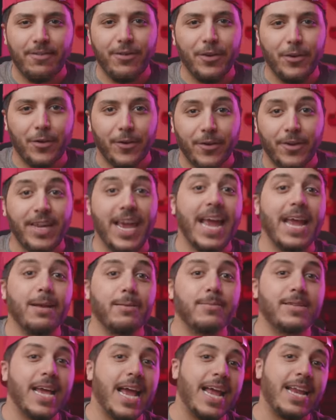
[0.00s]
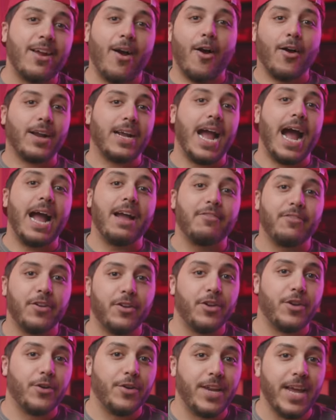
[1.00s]
your games and
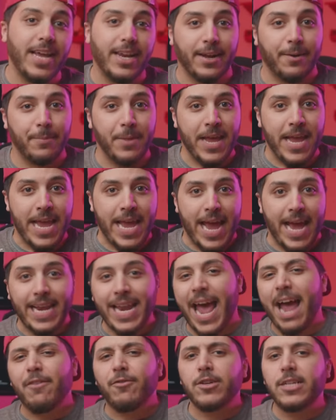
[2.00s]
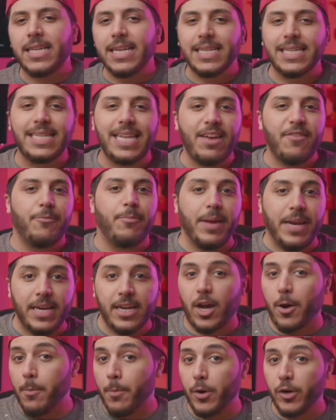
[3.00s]
archive your data. And ever since they've
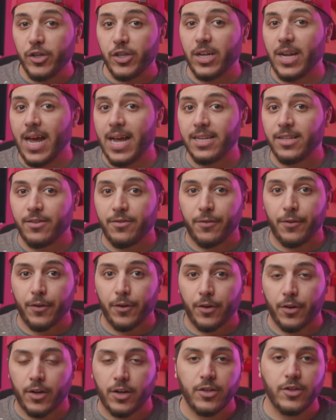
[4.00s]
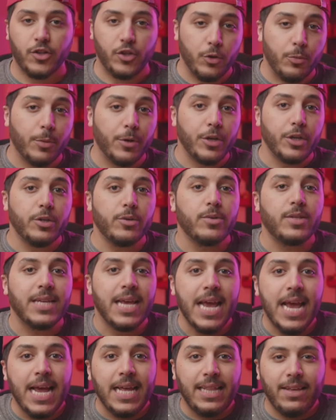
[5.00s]
been commercialized for consumer use,
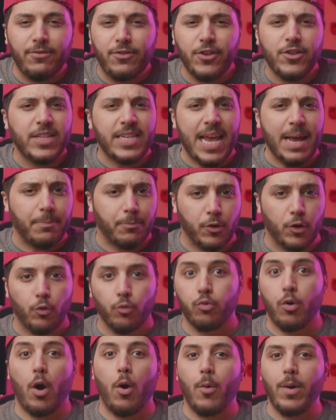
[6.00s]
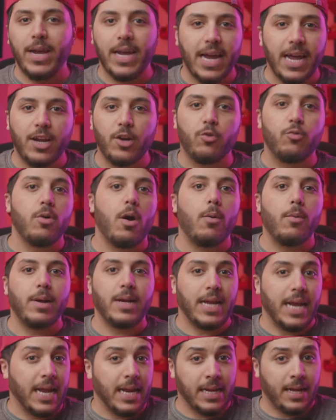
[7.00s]
they've just kept growing and
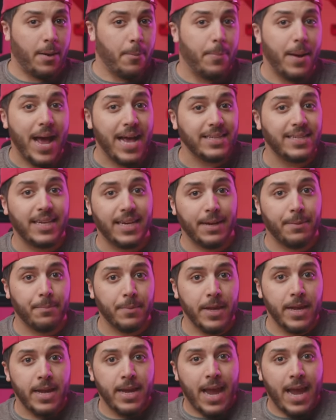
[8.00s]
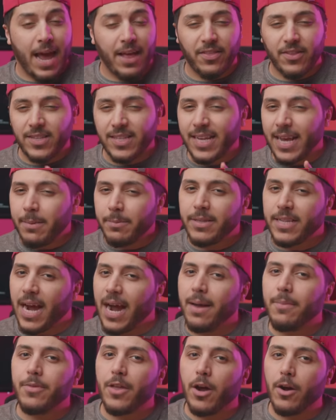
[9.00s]
growing in capacity. At the same
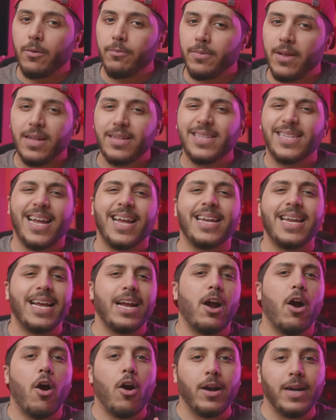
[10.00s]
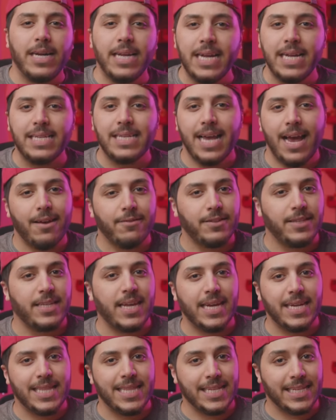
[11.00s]
time though, it's not like our needs have
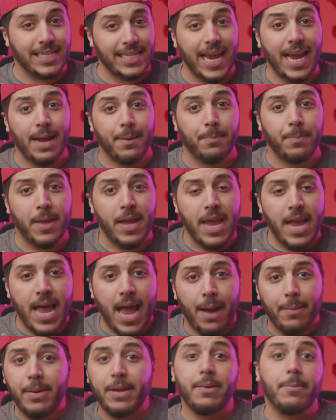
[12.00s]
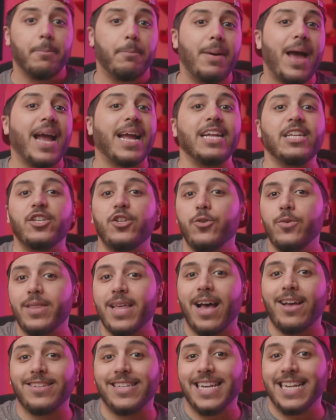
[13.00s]
stayed the same. I mean, back in
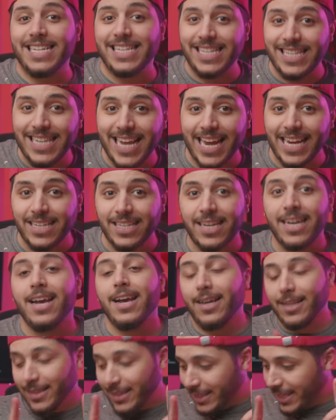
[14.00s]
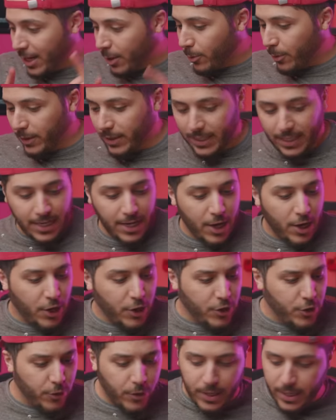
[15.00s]
2006, literally,
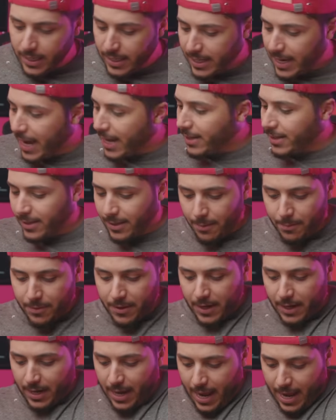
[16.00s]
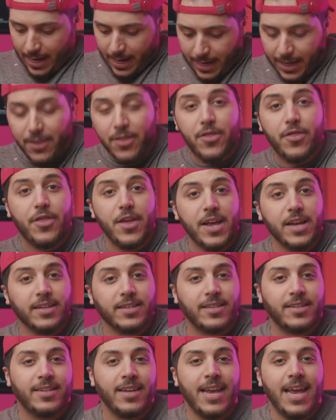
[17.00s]
you could get something like
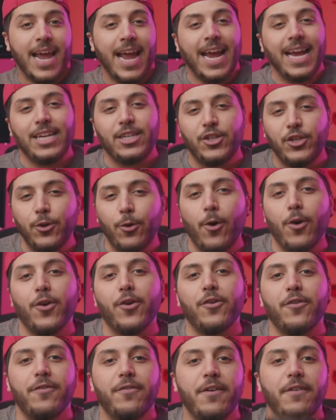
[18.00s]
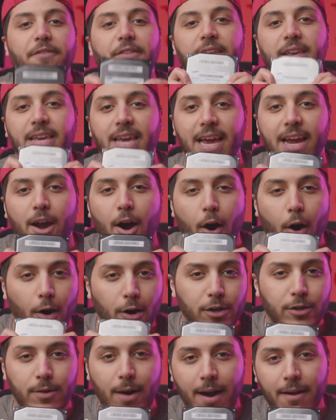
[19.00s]
this, a 250 gig
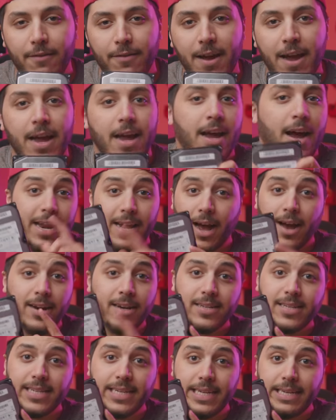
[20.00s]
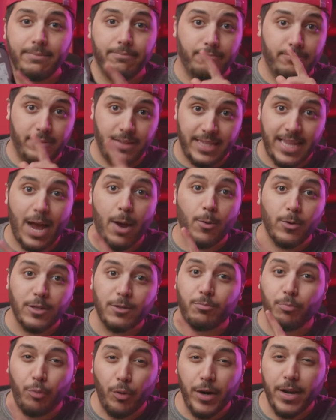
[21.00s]
hard drive, and honestly, that
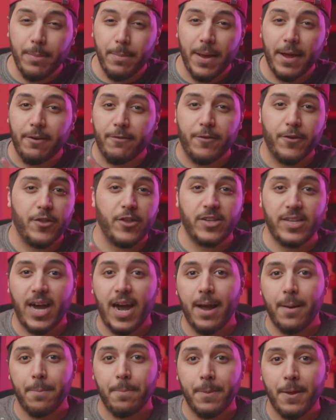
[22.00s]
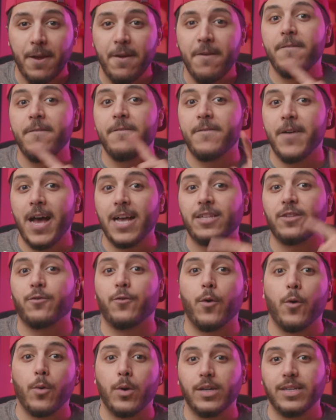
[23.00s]
was pretty big for the time. Fast
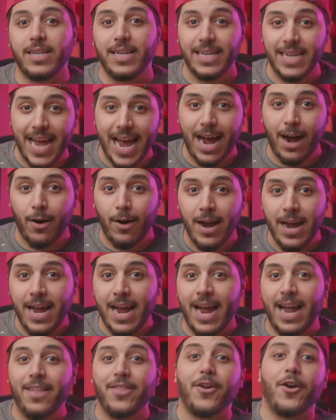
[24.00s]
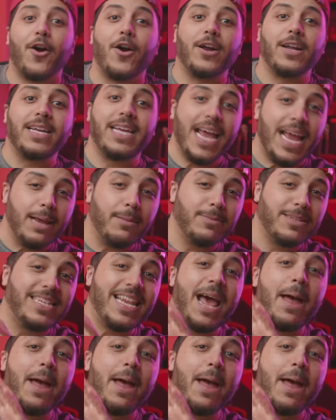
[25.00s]
forward to now, and there are games